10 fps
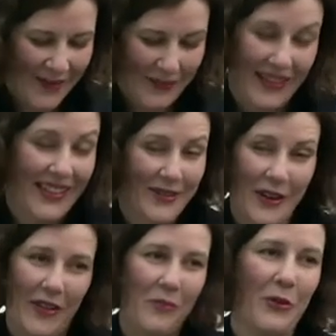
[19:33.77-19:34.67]
But that's
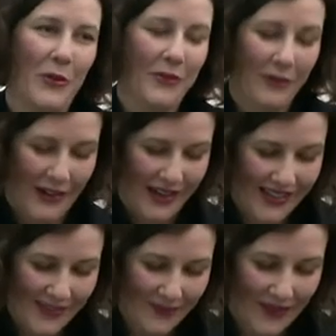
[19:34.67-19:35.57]
very important for
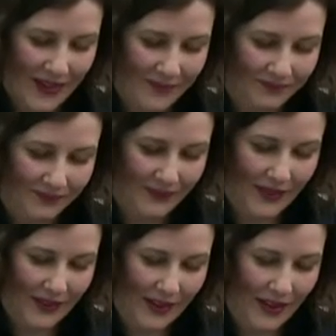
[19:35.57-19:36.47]
us.
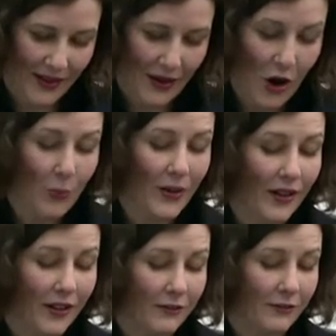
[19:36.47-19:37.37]
The
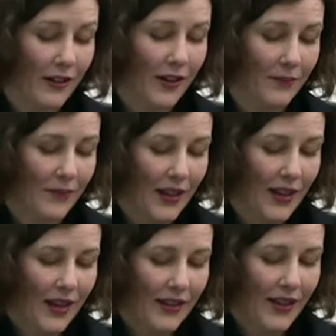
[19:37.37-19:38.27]
opening of
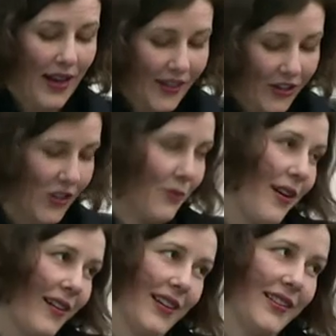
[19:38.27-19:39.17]
The energy
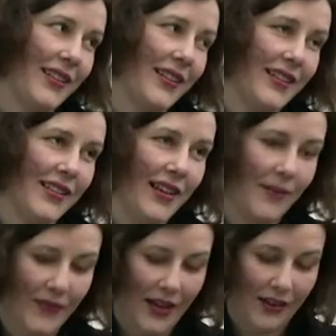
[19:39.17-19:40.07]
market is
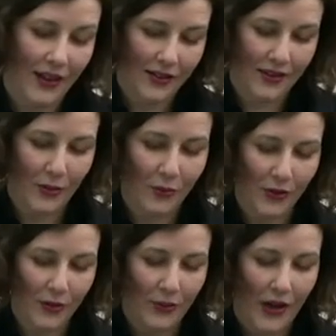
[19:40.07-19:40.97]
another
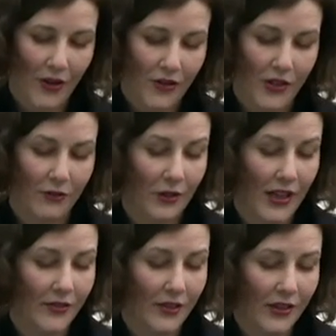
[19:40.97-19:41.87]
important priority for
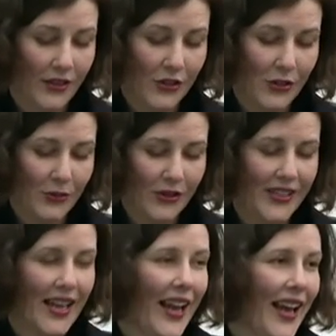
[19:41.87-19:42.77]
Latvian
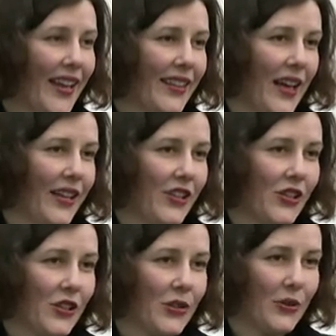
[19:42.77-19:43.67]
consumers. The
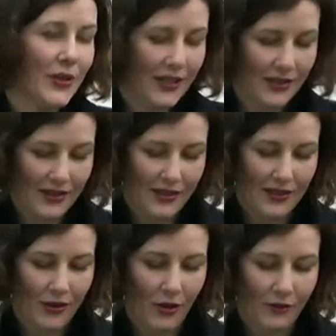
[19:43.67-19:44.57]
Energy Union
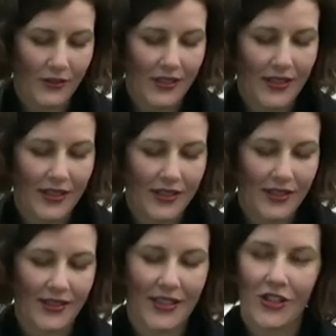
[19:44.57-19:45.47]
offers
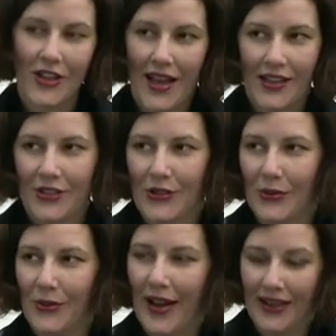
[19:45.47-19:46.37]
citizens the chance
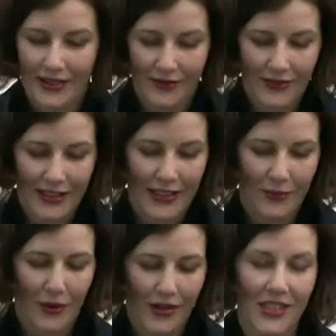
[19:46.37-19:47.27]
to
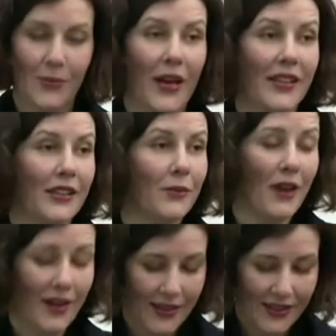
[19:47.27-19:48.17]
actively participate in the
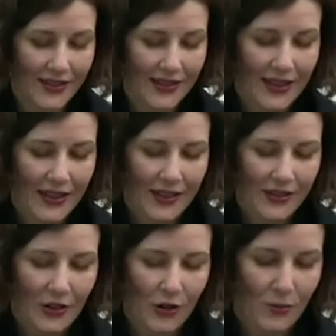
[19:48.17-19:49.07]
market,
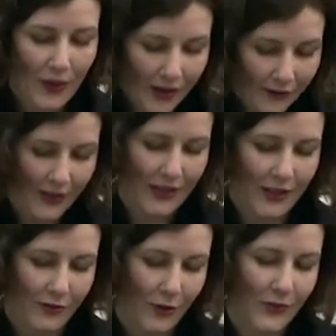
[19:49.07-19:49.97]
so
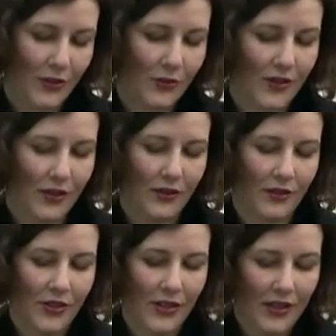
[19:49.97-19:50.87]
benefiting from the new
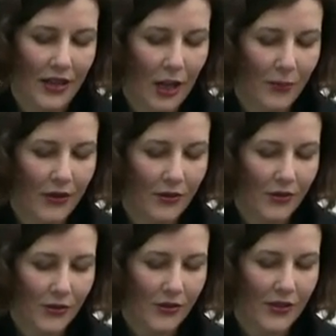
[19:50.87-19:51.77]
technologies and helping
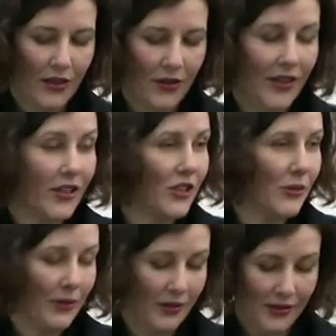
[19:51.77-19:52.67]
reduce their energy
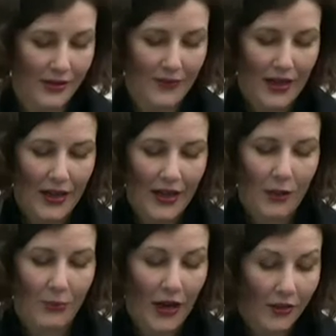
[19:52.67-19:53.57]
bills.
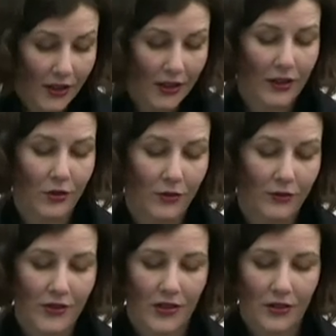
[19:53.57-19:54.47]
In parallel, it
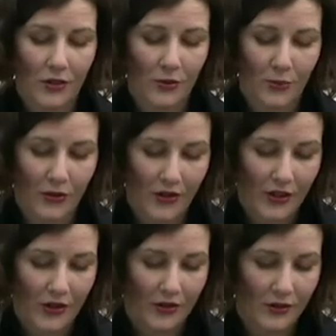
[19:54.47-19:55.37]
offers also
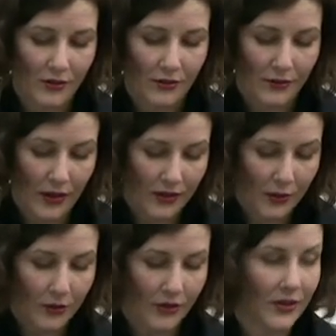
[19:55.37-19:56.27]
protection to
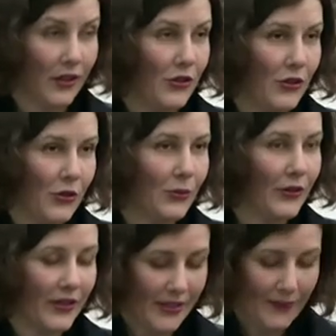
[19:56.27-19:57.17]
vulnerable
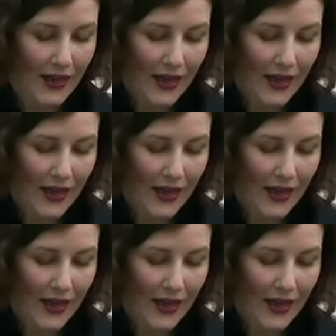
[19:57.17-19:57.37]
consumers.